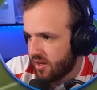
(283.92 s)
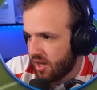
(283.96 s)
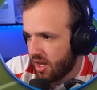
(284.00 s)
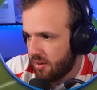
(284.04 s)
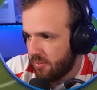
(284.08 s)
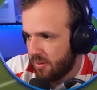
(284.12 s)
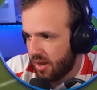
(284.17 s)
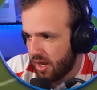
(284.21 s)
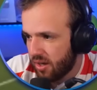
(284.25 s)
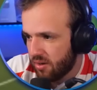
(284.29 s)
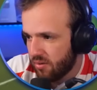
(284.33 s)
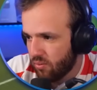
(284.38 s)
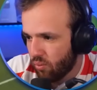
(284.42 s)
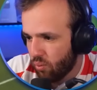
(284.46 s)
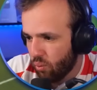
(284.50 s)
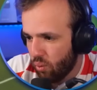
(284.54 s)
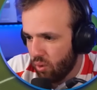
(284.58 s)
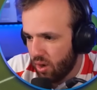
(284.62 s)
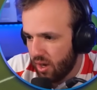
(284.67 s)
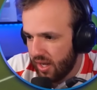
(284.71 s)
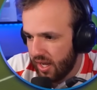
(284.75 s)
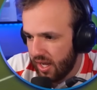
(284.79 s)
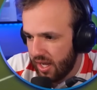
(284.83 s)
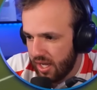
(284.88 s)
Got about
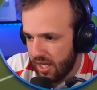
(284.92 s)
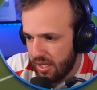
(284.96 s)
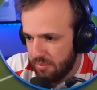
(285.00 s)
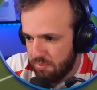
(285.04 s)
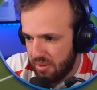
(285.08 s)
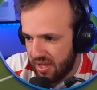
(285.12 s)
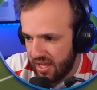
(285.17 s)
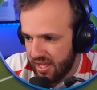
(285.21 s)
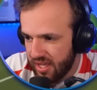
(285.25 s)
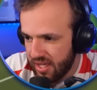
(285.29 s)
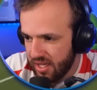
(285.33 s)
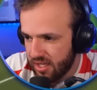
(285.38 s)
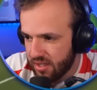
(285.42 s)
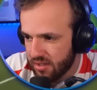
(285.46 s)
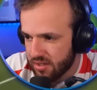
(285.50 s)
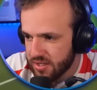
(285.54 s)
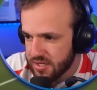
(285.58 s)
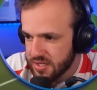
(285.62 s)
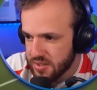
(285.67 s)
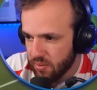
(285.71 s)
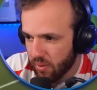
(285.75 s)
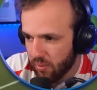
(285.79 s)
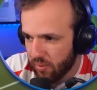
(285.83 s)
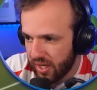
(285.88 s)
180p
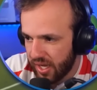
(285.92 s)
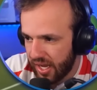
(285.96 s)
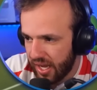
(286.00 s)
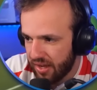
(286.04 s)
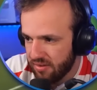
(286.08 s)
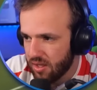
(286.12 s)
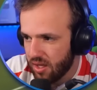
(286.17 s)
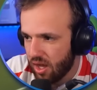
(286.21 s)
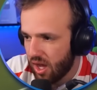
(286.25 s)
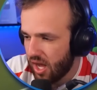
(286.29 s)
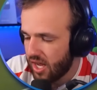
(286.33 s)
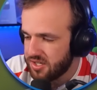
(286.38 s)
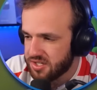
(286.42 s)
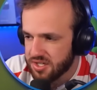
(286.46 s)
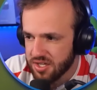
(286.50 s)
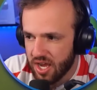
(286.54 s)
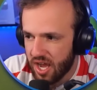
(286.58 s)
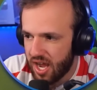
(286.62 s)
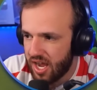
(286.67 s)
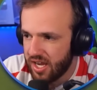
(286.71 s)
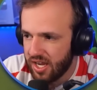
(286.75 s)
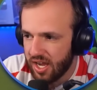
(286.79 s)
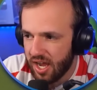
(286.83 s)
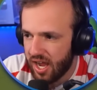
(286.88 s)
is what we have. Oh, I, just,
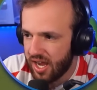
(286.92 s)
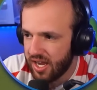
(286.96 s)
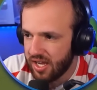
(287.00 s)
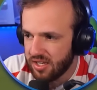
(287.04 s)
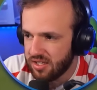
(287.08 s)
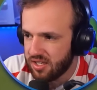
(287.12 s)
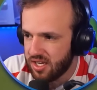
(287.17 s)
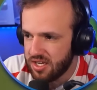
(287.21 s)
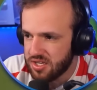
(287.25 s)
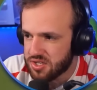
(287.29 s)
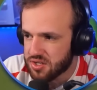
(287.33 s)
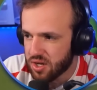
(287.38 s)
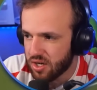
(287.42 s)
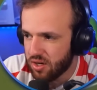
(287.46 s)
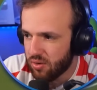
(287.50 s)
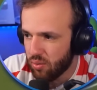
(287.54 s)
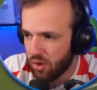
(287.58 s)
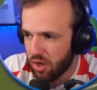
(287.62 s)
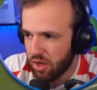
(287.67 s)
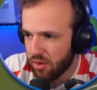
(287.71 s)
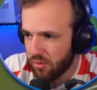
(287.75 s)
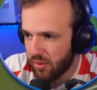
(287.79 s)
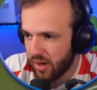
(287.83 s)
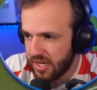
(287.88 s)
I, I, he's gonna
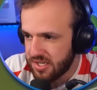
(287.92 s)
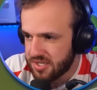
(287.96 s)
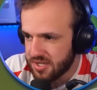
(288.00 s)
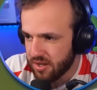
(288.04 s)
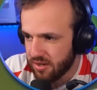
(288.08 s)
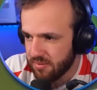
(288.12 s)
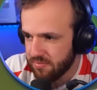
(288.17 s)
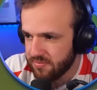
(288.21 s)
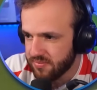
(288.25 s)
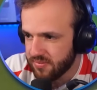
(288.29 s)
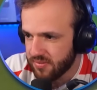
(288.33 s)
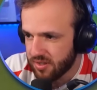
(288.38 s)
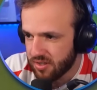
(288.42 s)
roll it right to him.